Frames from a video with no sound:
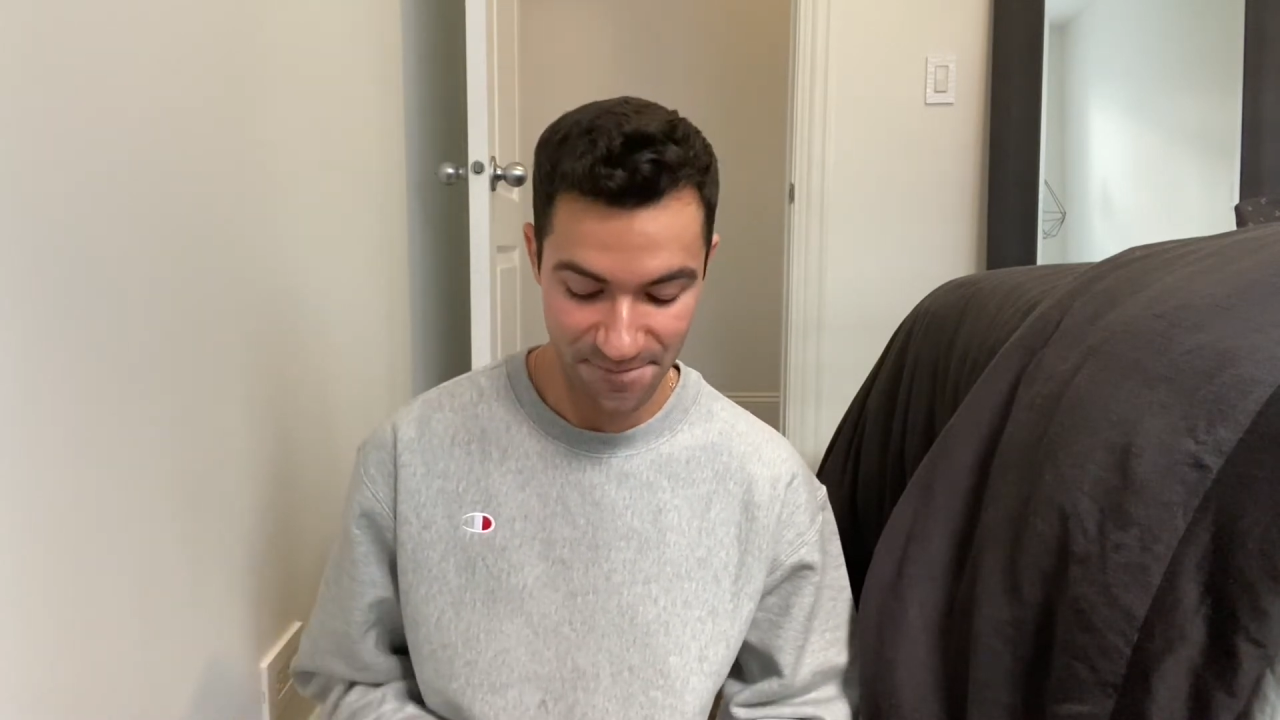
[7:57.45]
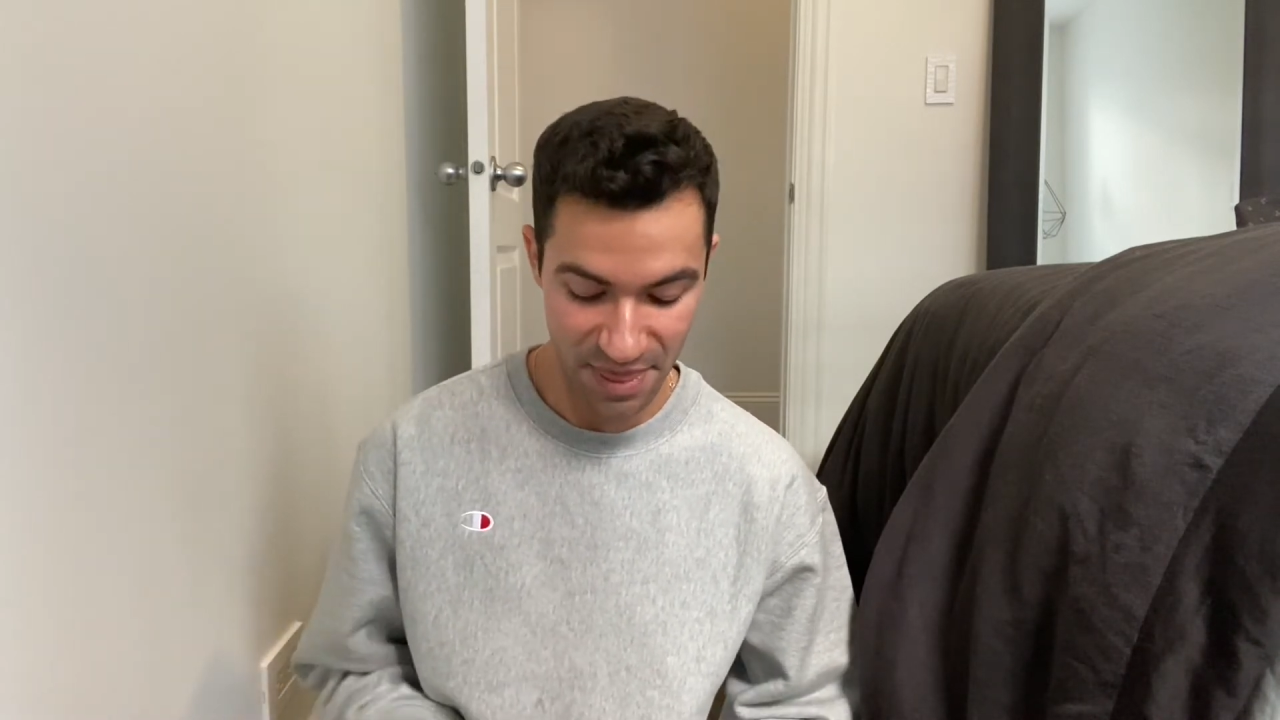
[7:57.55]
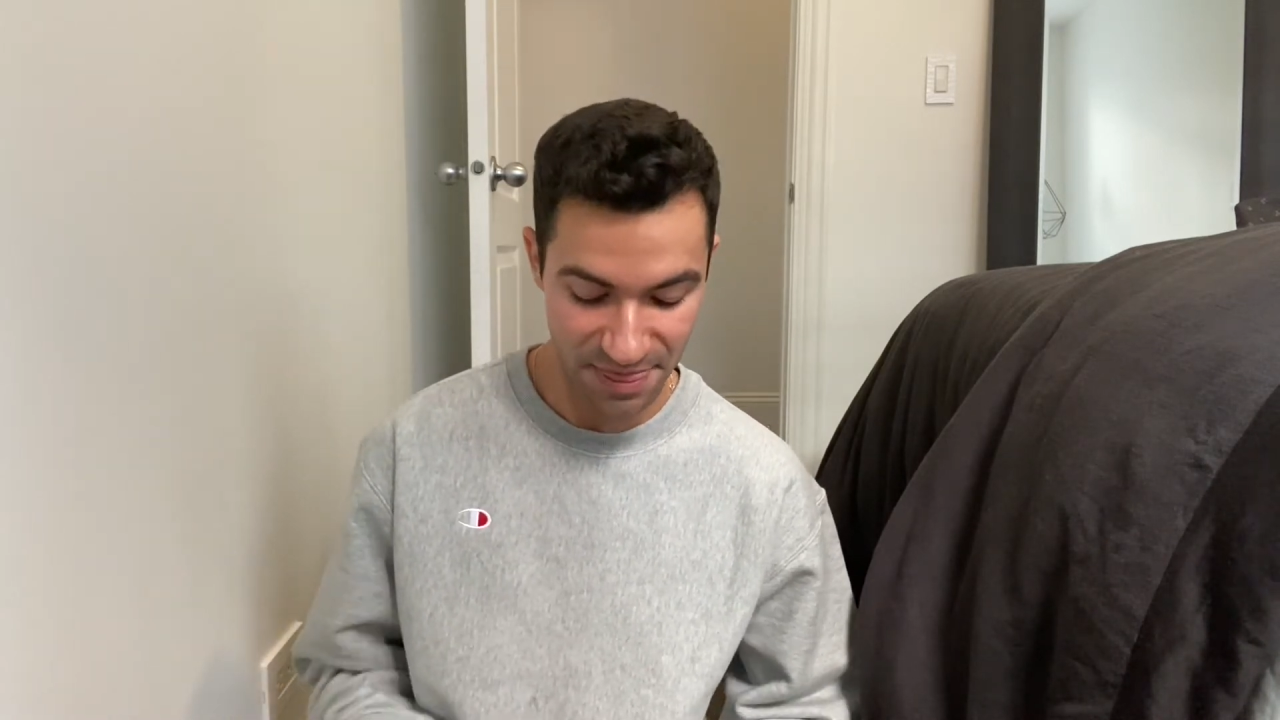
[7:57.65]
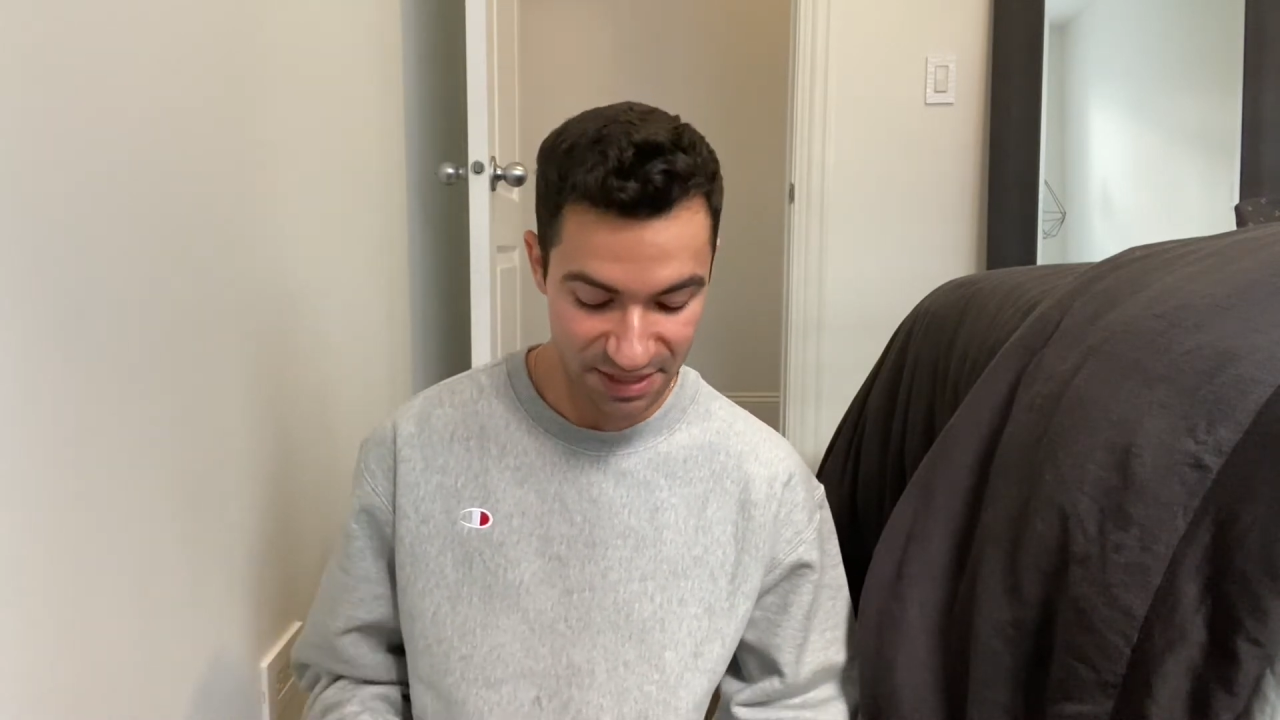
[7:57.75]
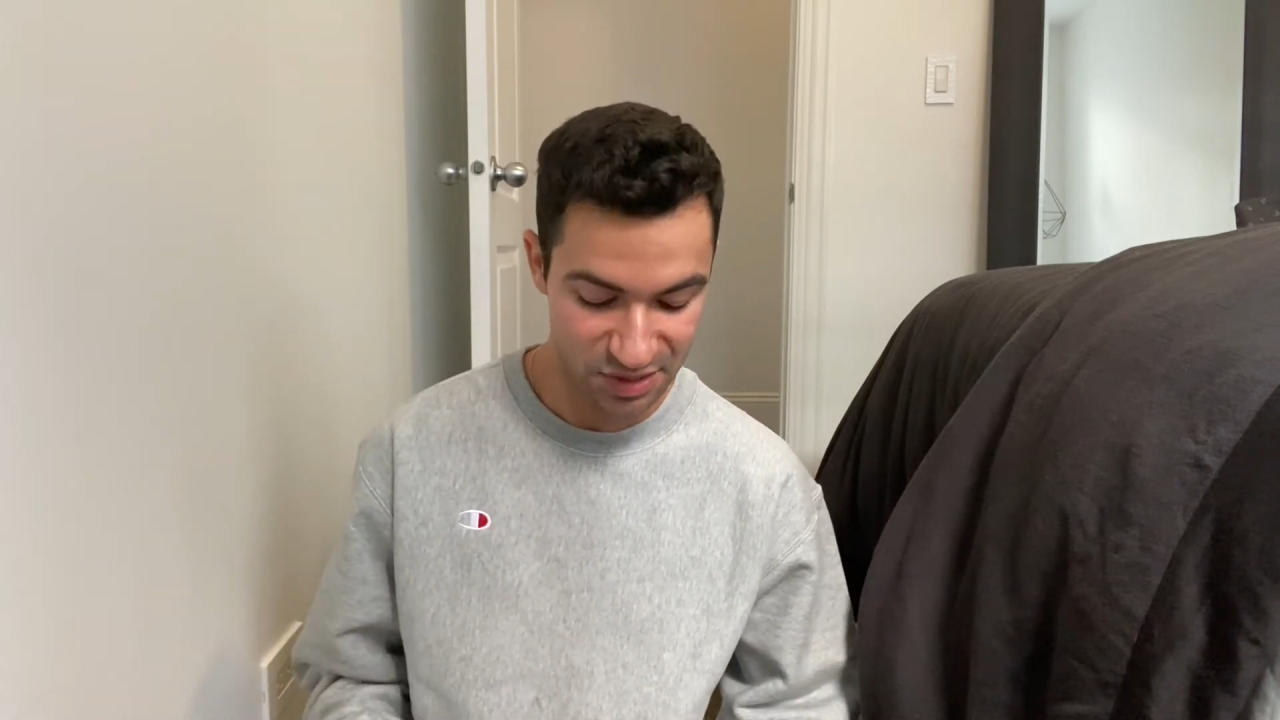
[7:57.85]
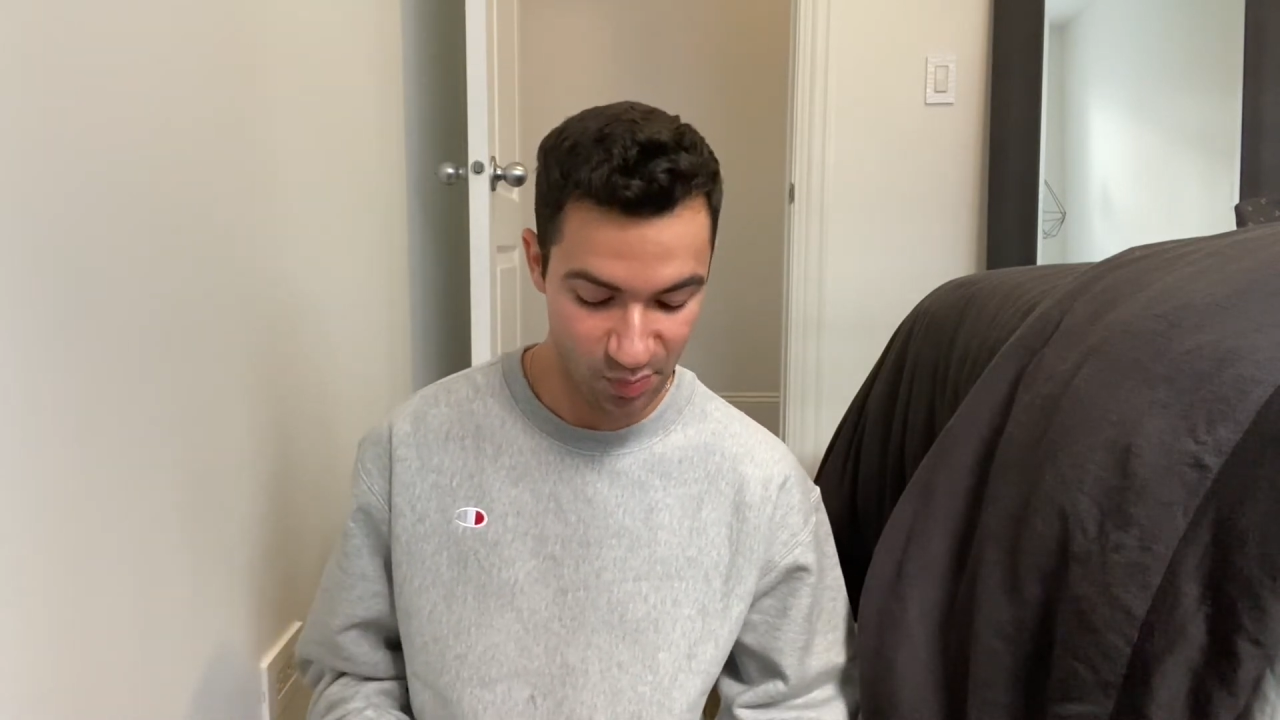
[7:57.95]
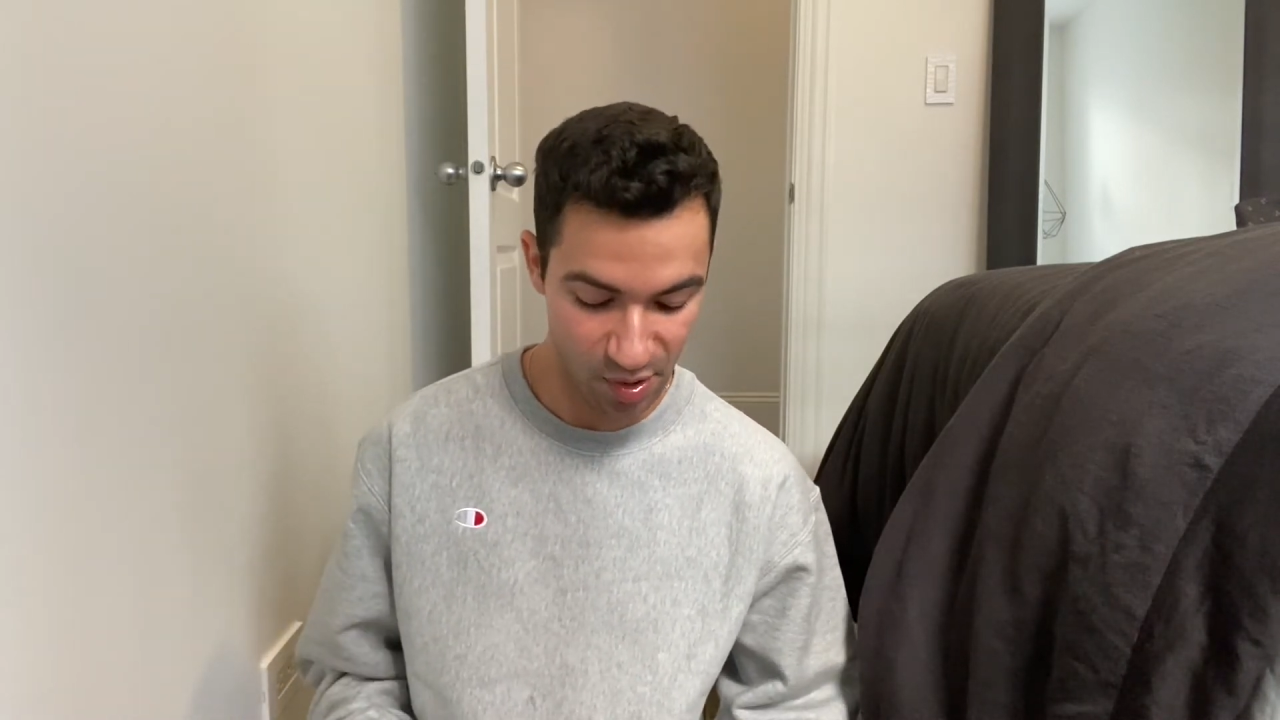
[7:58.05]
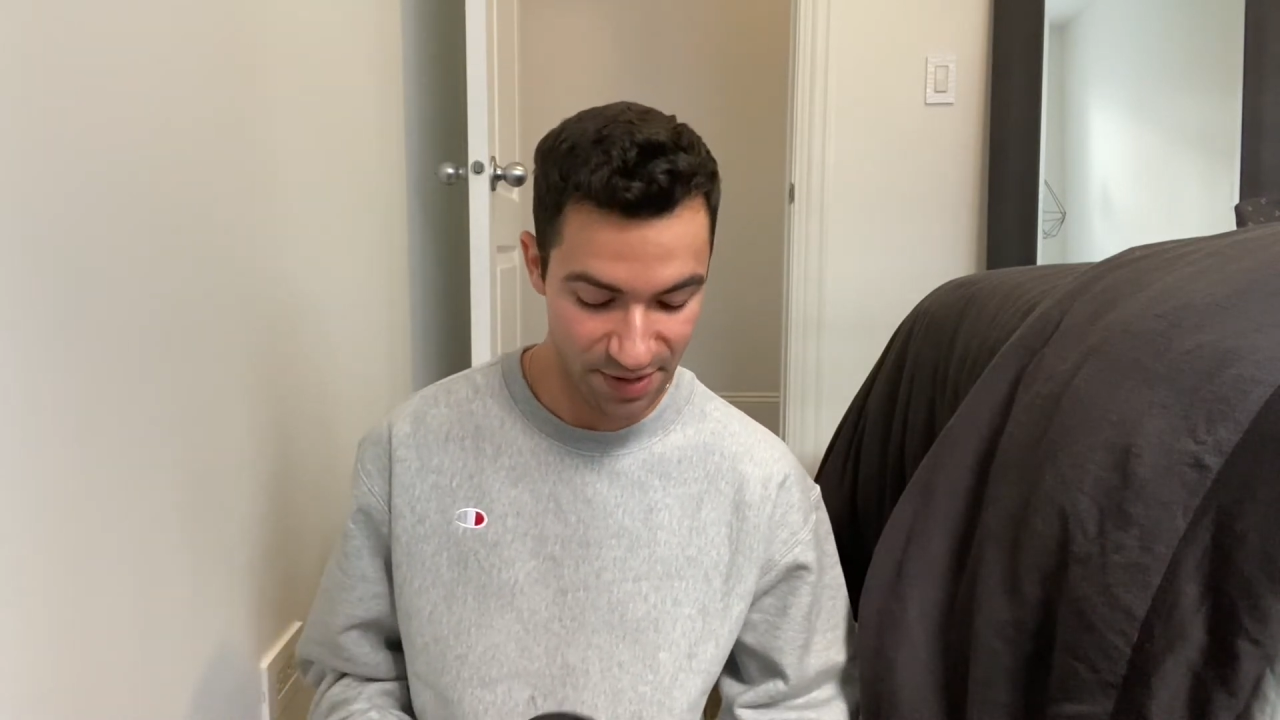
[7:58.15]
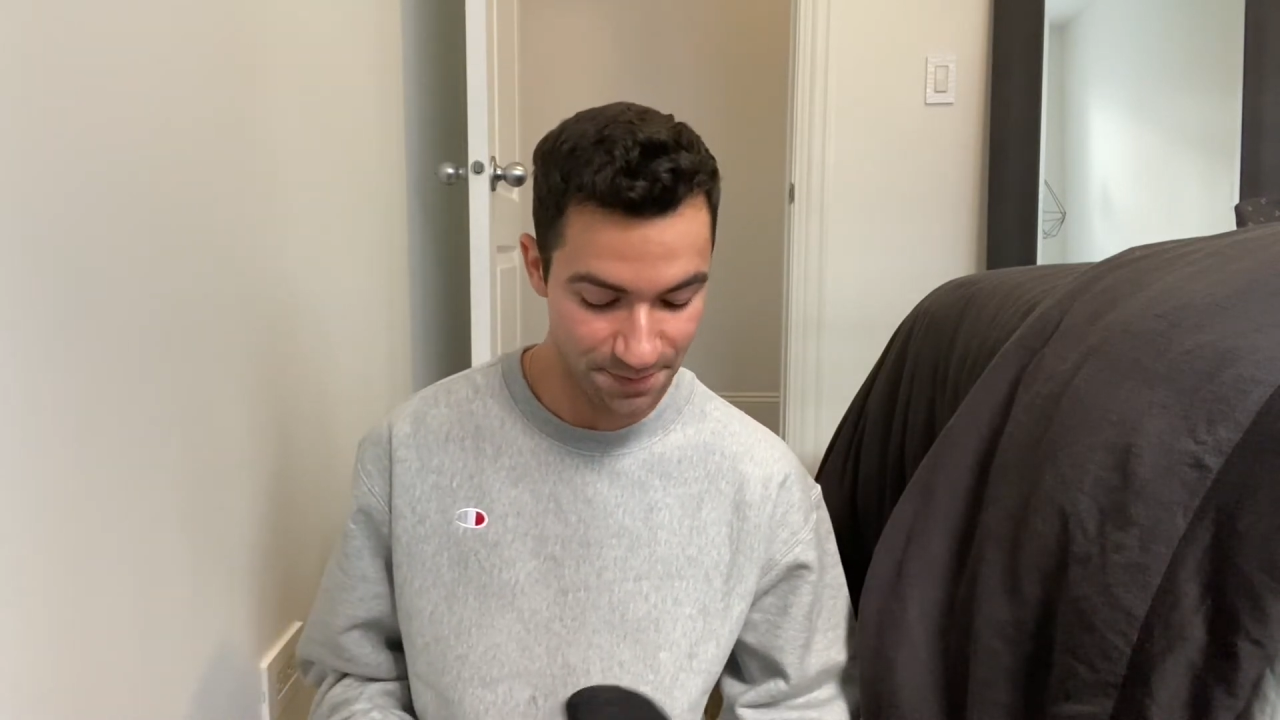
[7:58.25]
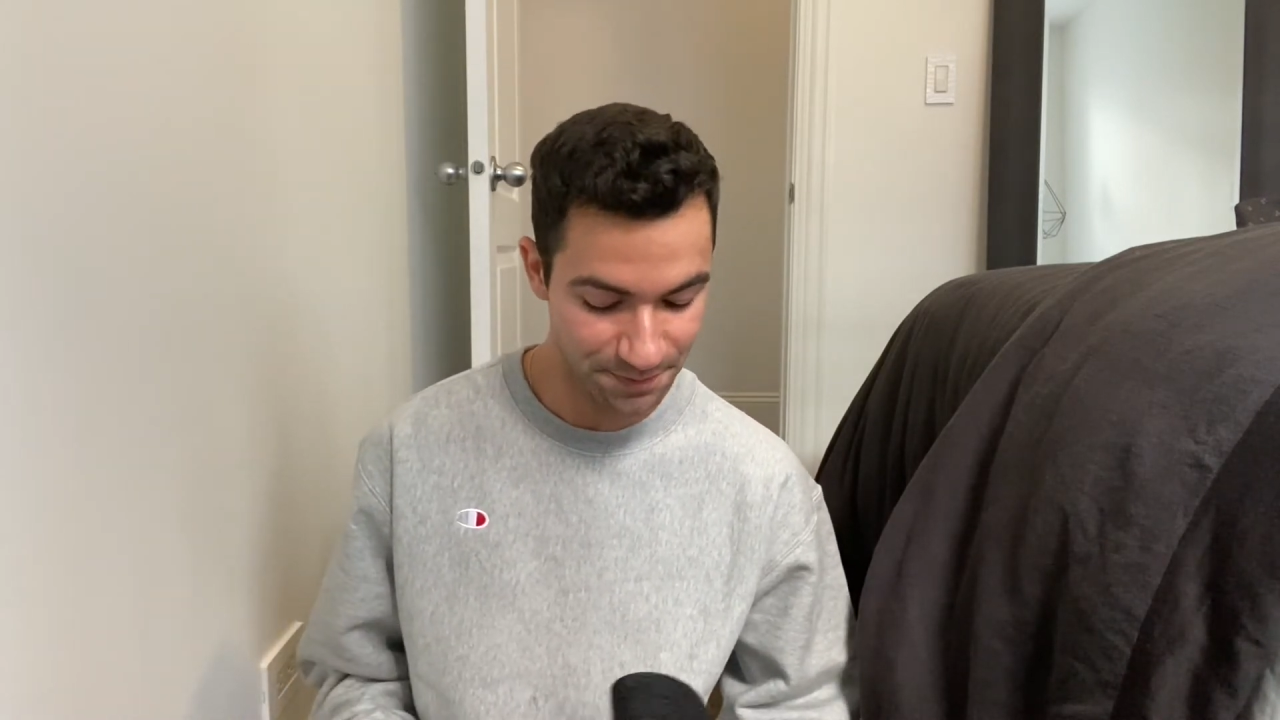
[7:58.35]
This one,